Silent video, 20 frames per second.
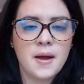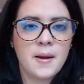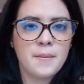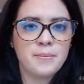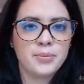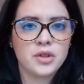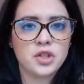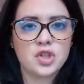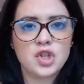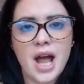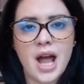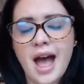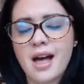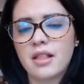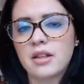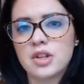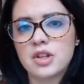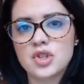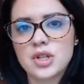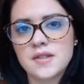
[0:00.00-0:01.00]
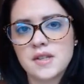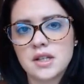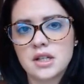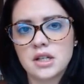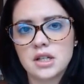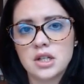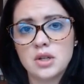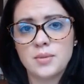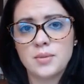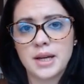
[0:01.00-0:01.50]
The challenge isn't a
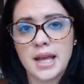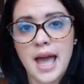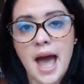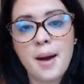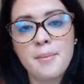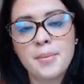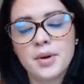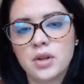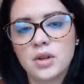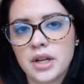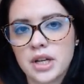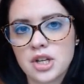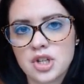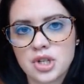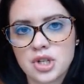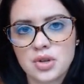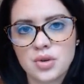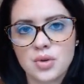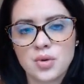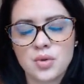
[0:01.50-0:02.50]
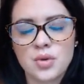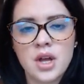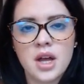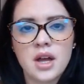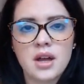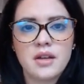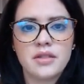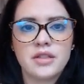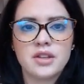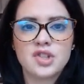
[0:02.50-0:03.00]
human capital issue.
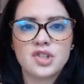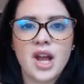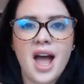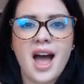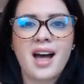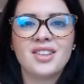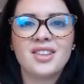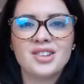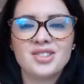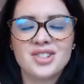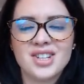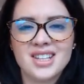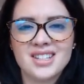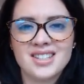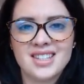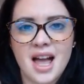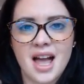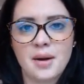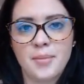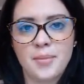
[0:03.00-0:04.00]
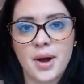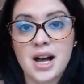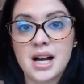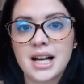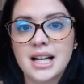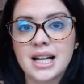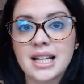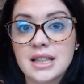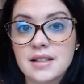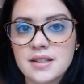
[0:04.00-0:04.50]
The challenge is that
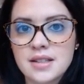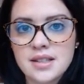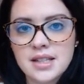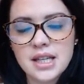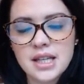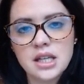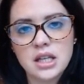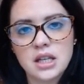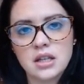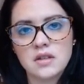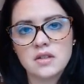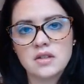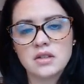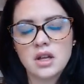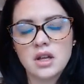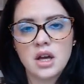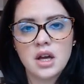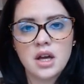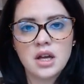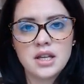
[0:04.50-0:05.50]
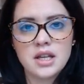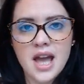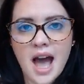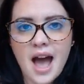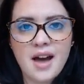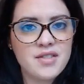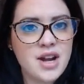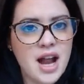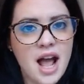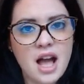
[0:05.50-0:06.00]
behind the scenes, you
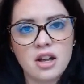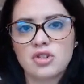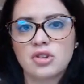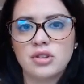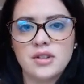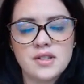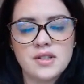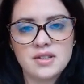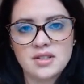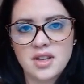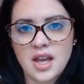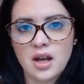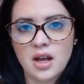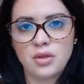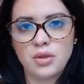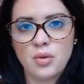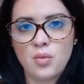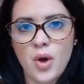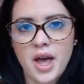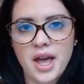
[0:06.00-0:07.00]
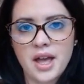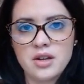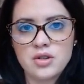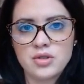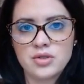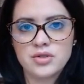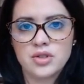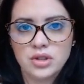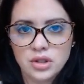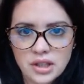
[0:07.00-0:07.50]
haven't actually scaled the way you're
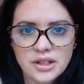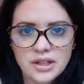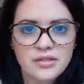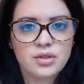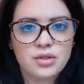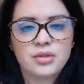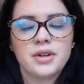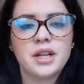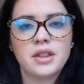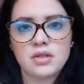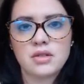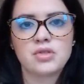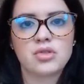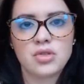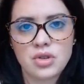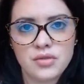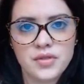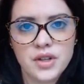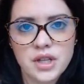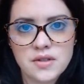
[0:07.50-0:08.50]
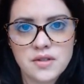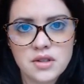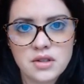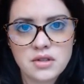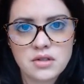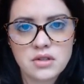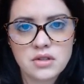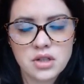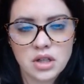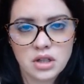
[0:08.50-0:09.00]
delivering the service
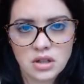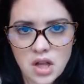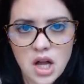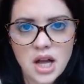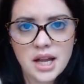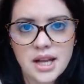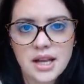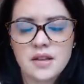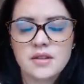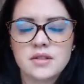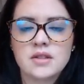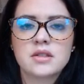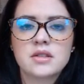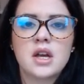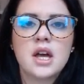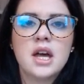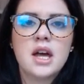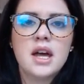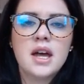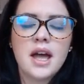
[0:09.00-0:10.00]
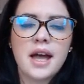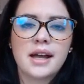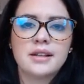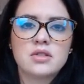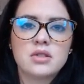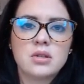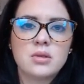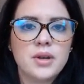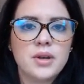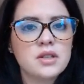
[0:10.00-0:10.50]
to clients. And
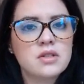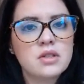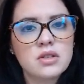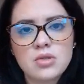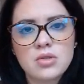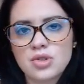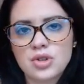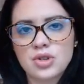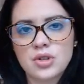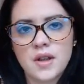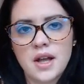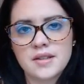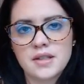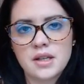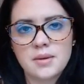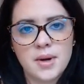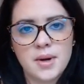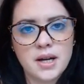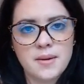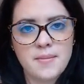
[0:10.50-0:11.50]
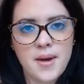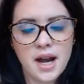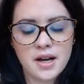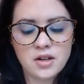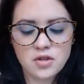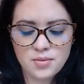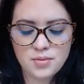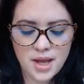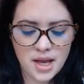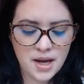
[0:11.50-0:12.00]
so institutionalizing money
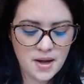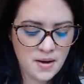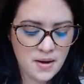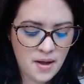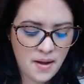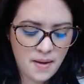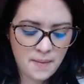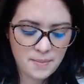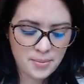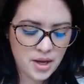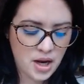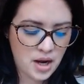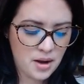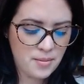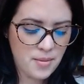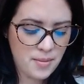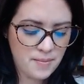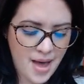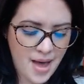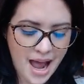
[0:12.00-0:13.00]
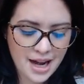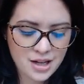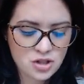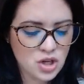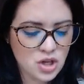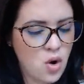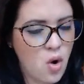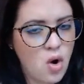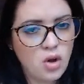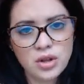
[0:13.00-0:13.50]
management, managing
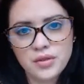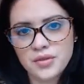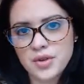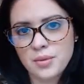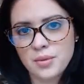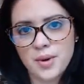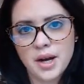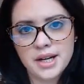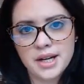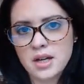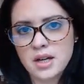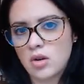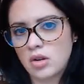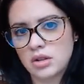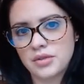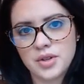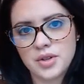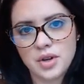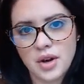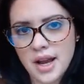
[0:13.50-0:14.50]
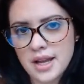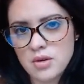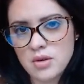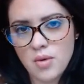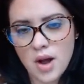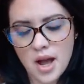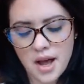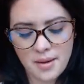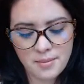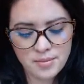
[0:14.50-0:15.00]
all of your money, all of your
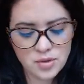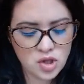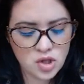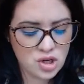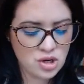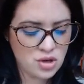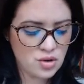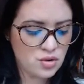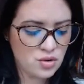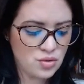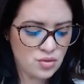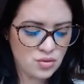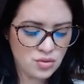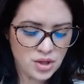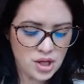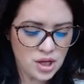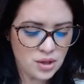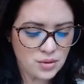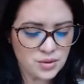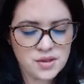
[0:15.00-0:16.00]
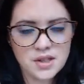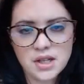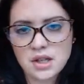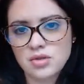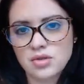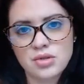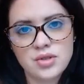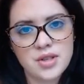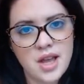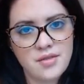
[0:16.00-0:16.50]
AUM to, 6 or
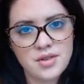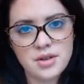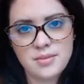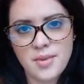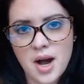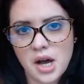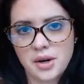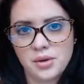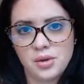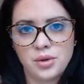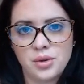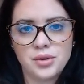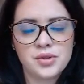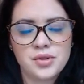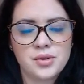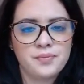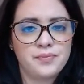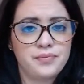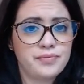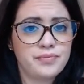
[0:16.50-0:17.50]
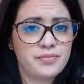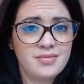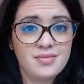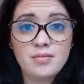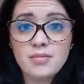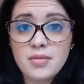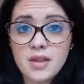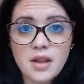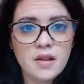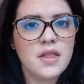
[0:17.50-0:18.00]
7 models,
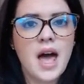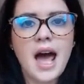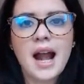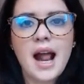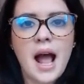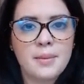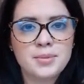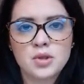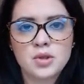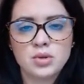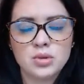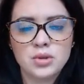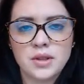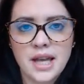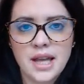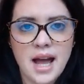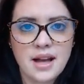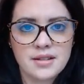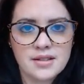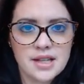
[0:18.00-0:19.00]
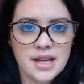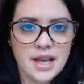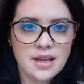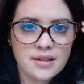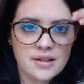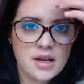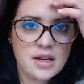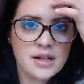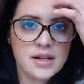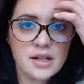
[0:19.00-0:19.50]
that absolutely has to get
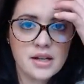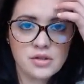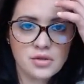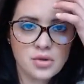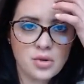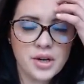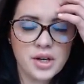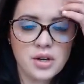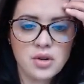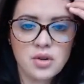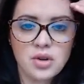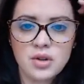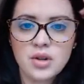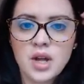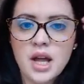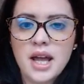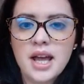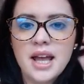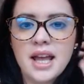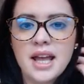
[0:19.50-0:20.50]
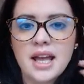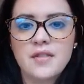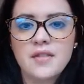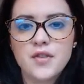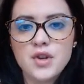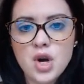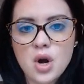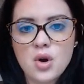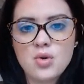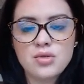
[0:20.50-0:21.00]
done and is critical. If you
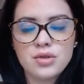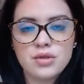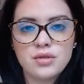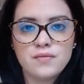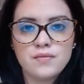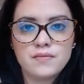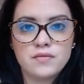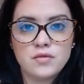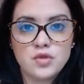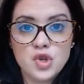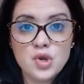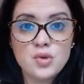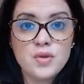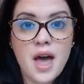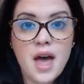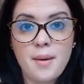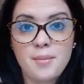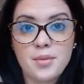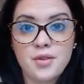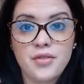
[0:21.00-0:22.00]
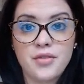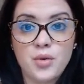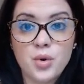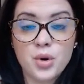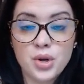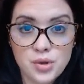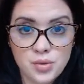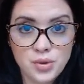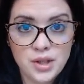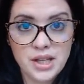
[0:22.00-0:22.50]
don't do that before
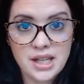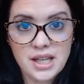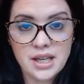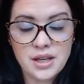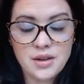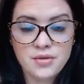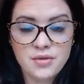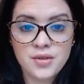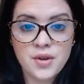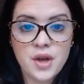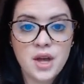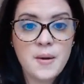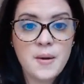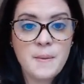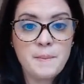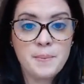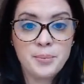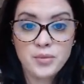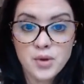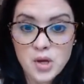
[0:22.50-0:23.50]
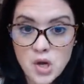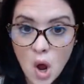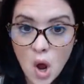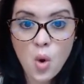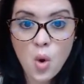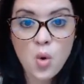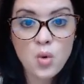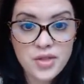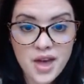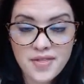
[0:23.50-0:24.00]
you leave,
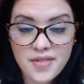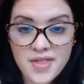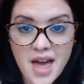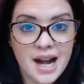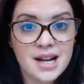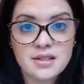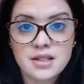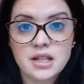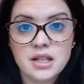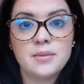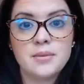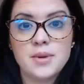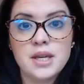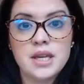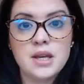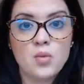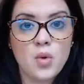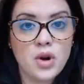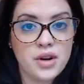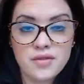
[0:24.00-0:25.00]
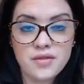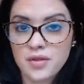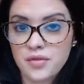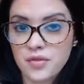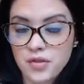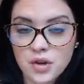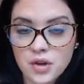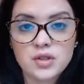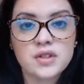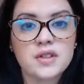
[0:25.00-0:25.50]
know that that is going to be one of the
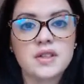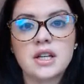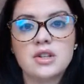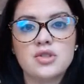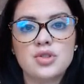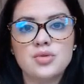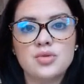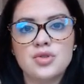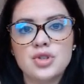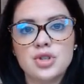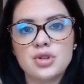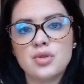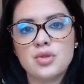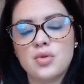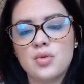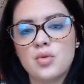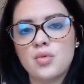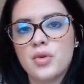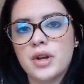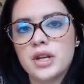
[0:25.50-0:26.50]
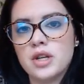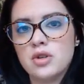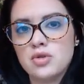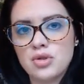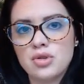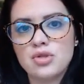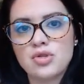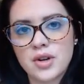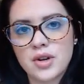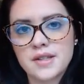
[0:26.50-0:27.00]
first things you do when you do
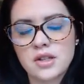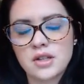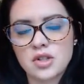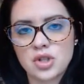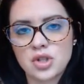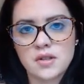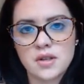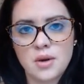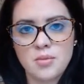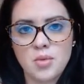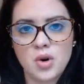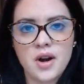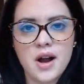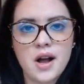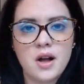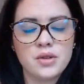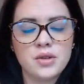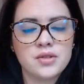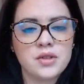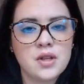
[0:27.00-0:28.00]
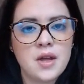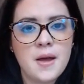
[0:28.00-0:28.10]
transition somewhere else.